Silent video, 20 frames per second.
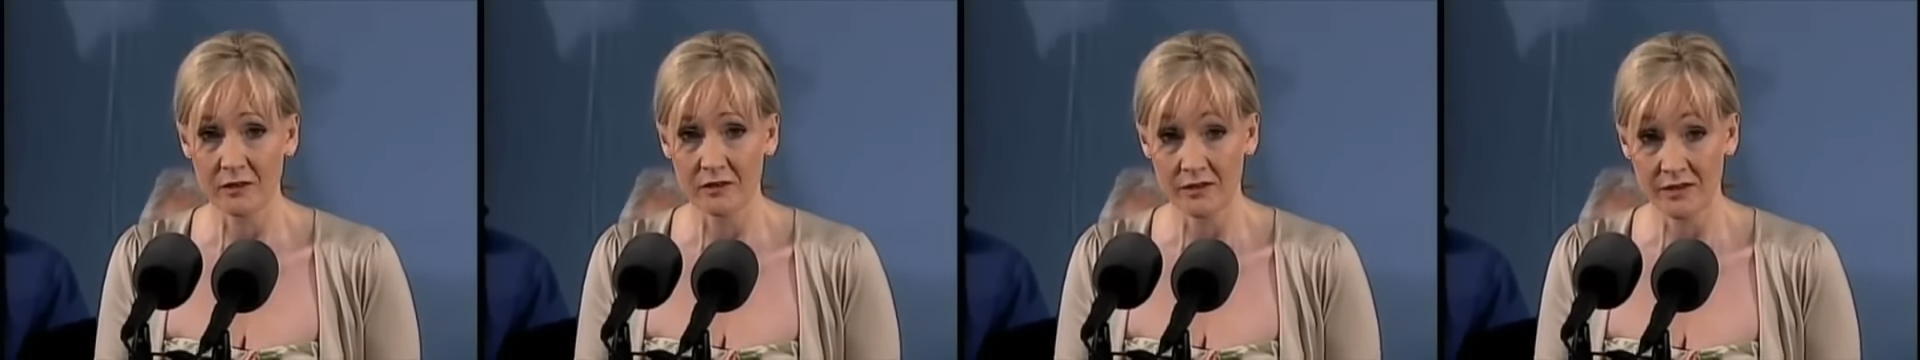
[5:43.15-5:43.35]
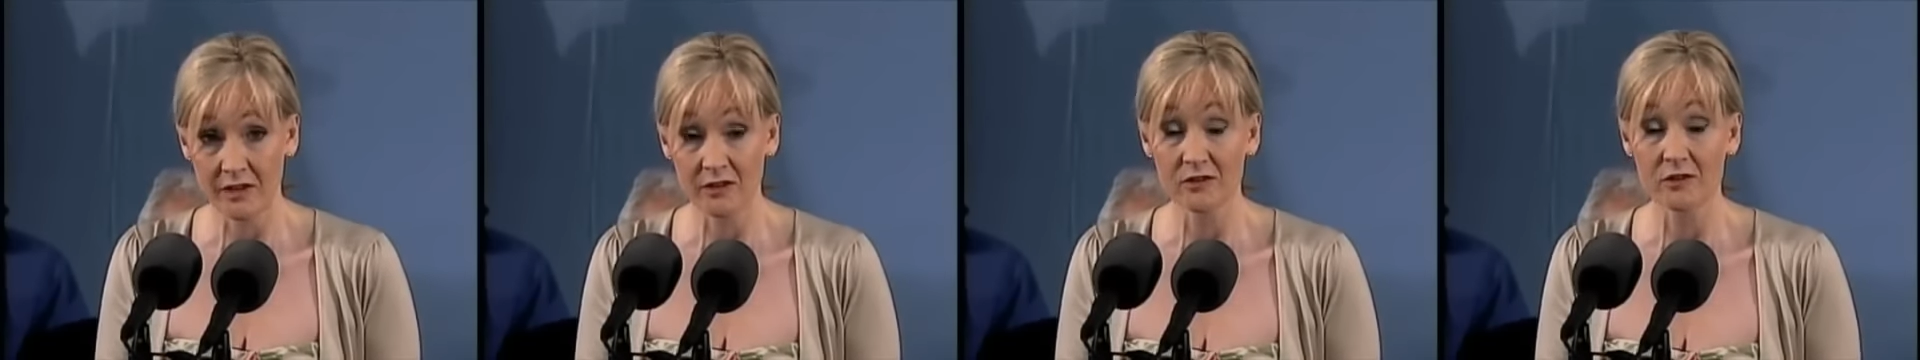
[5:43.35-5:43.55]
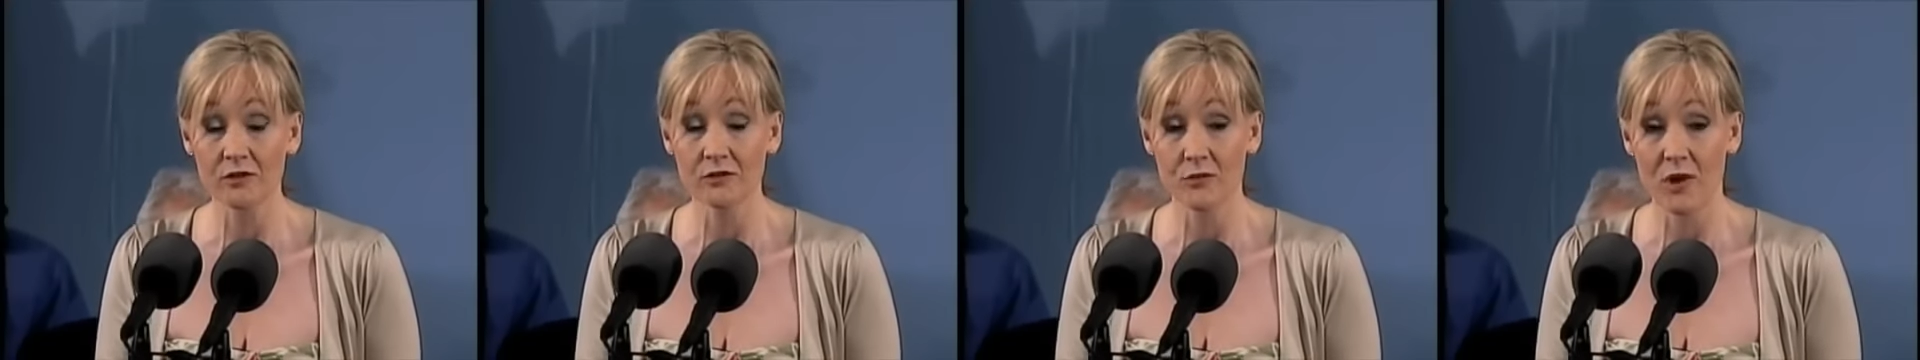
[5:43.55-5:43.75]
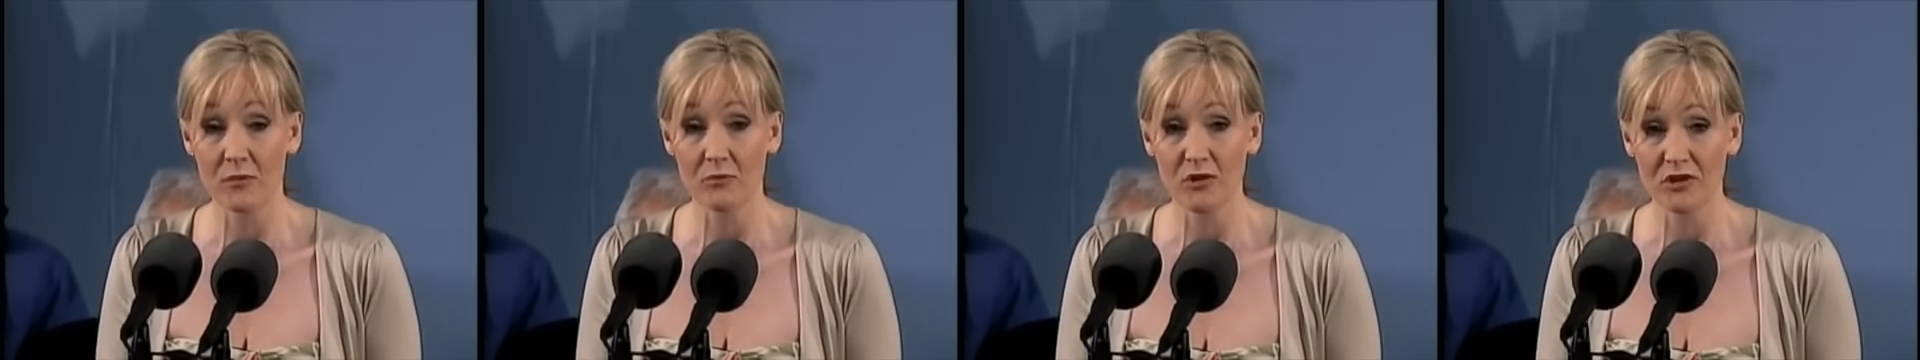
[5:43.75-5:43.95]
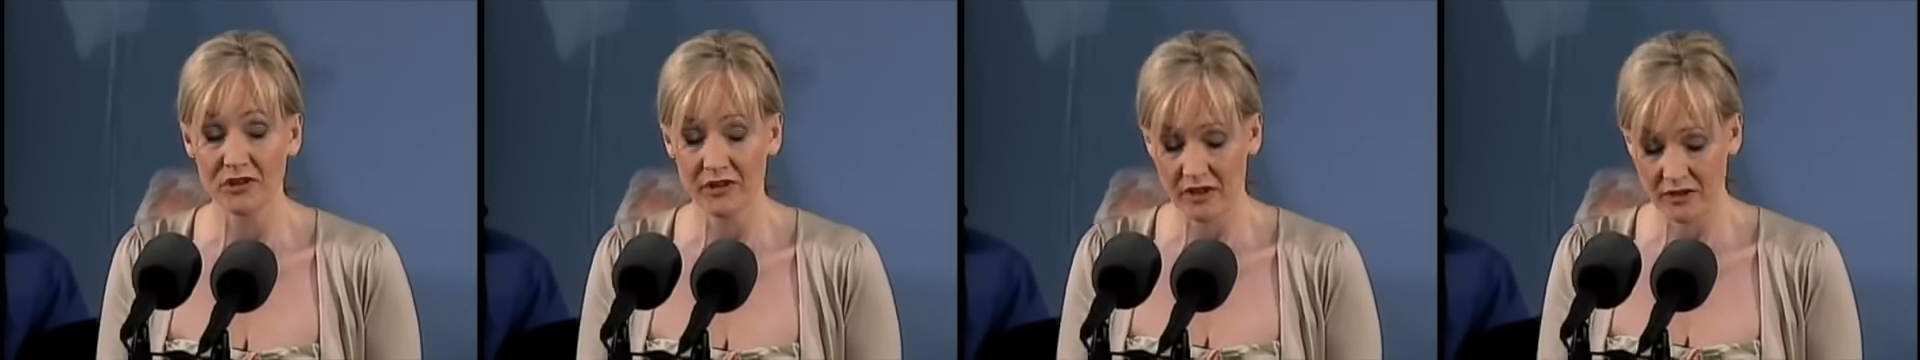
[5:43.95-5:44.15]
since
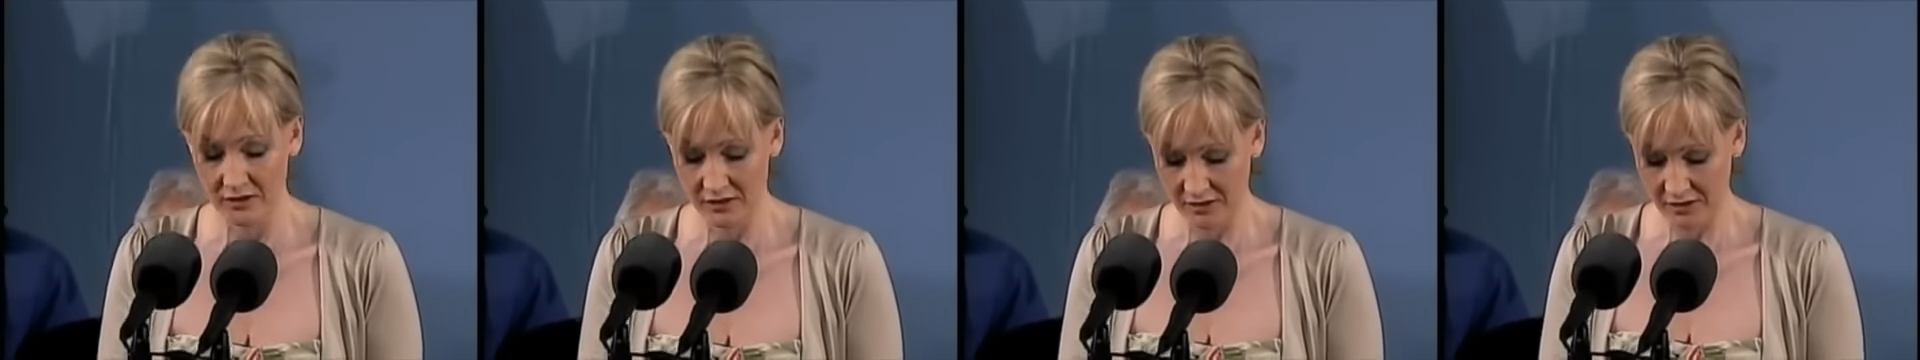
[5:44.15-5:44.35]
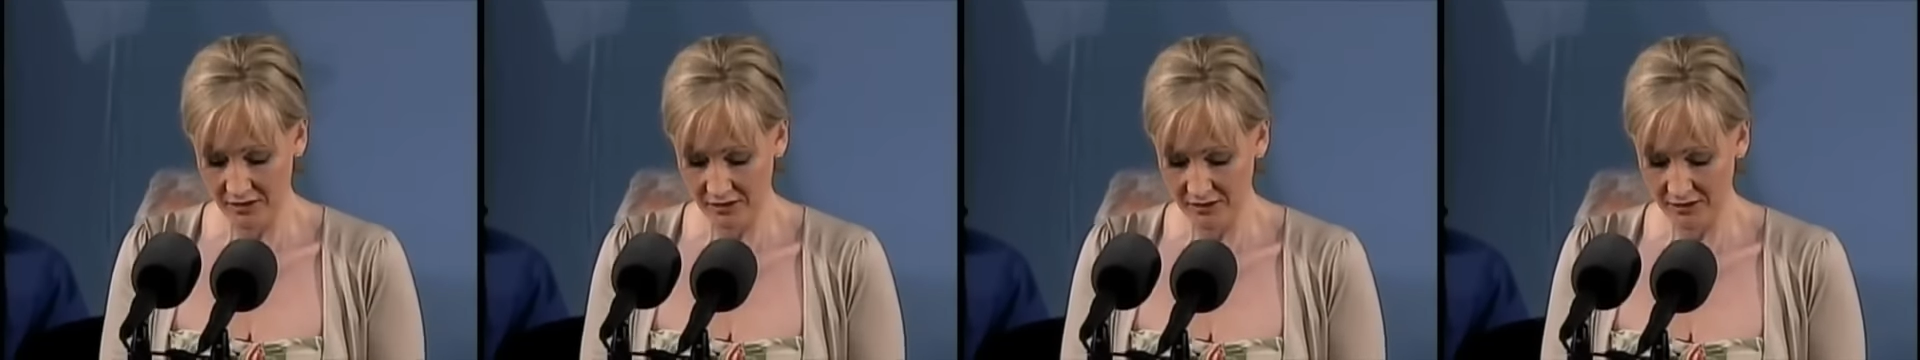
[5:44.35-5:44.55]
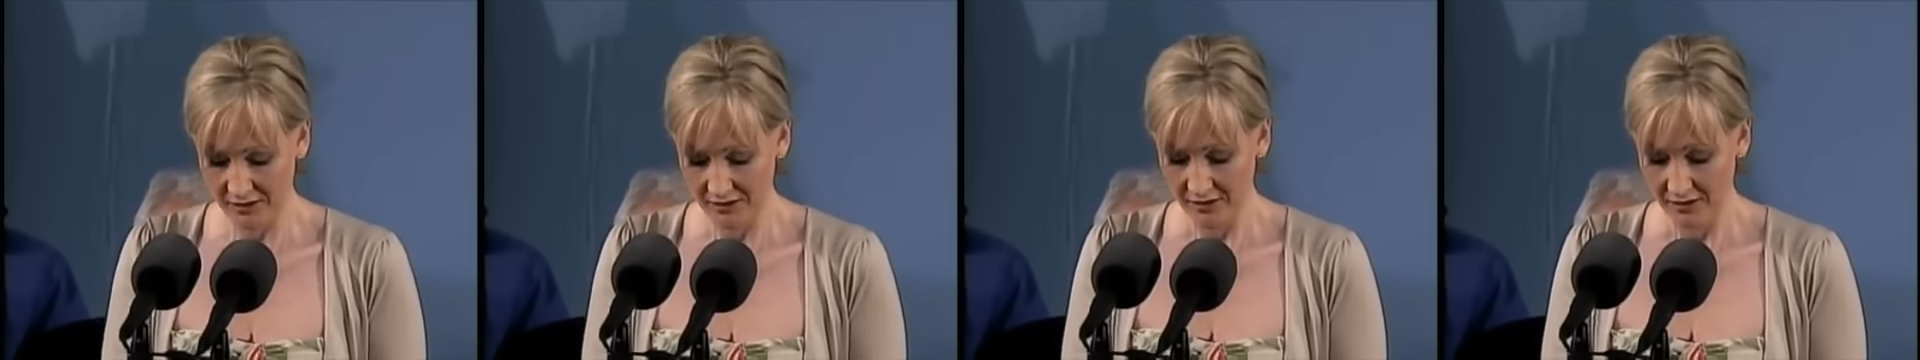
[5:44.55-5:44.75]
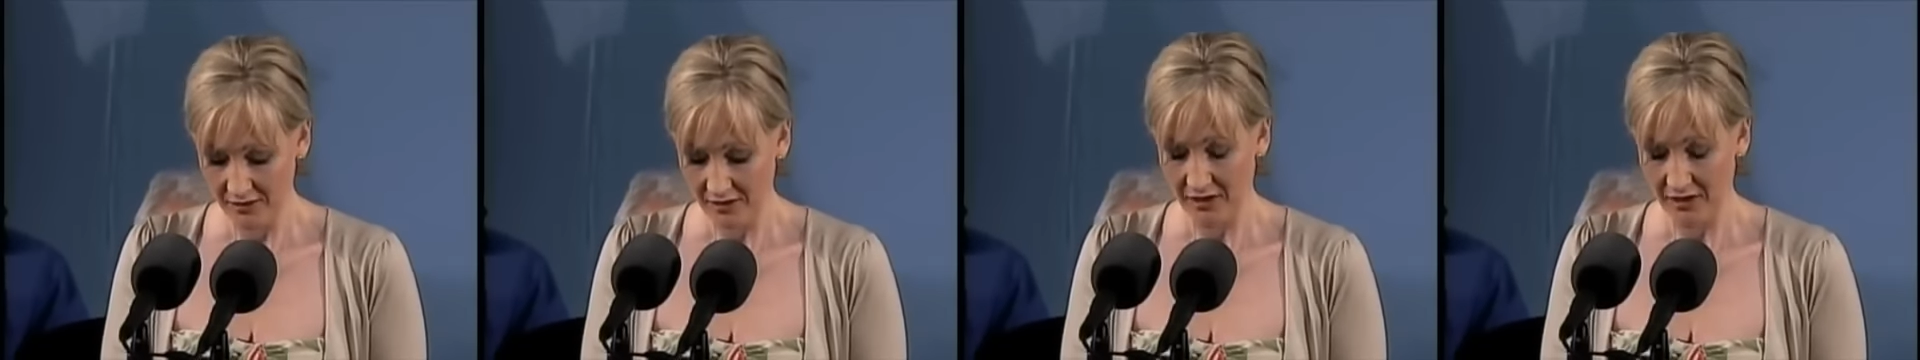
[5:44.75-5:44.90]
represented